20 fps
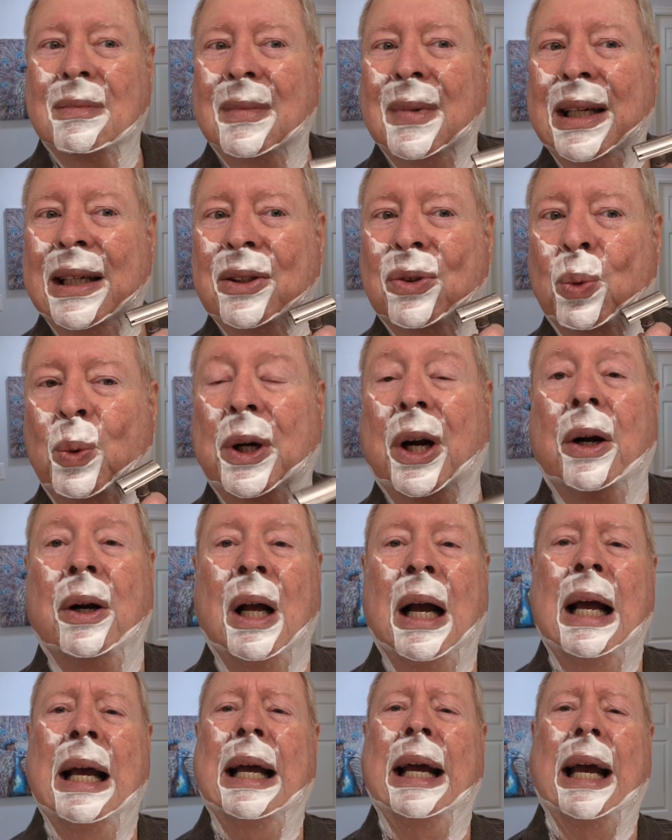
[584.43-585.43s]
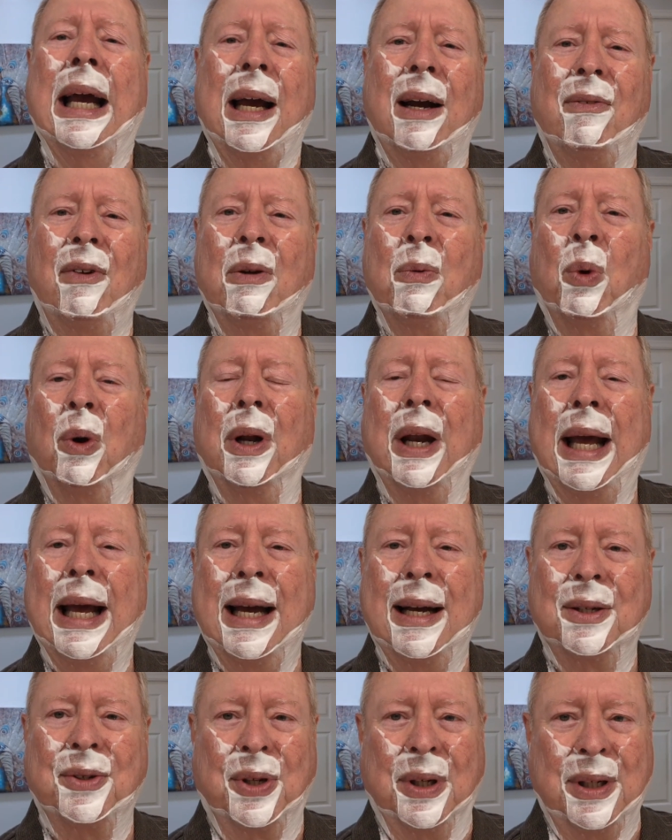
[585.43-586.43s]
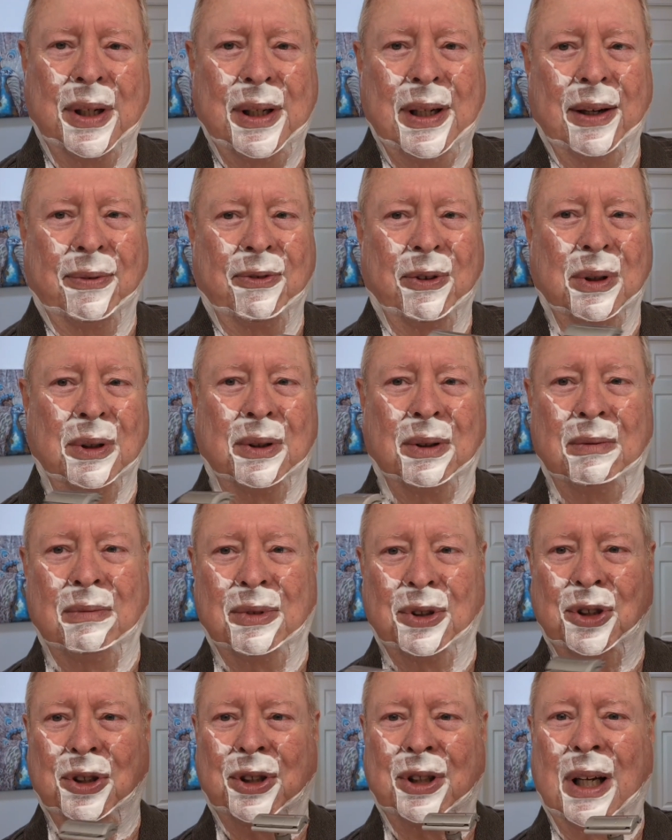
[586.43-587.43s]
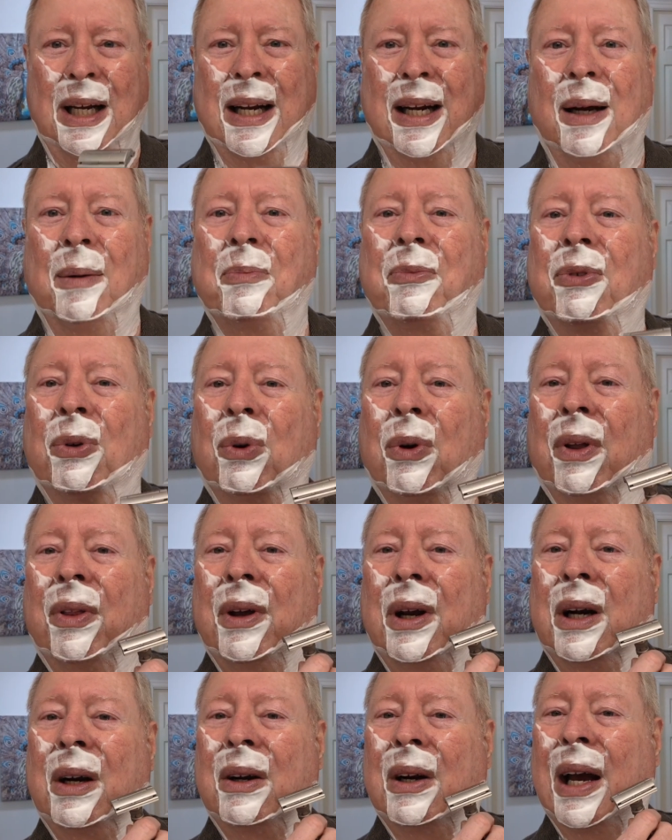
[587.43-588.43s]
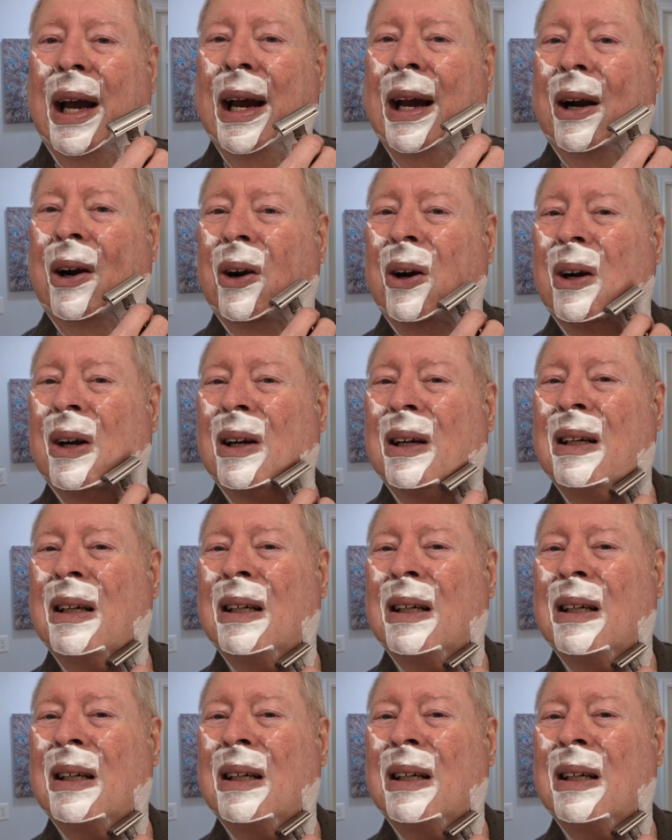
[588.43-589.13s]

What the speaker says: It's weird. Everyone has a different setup for their hair.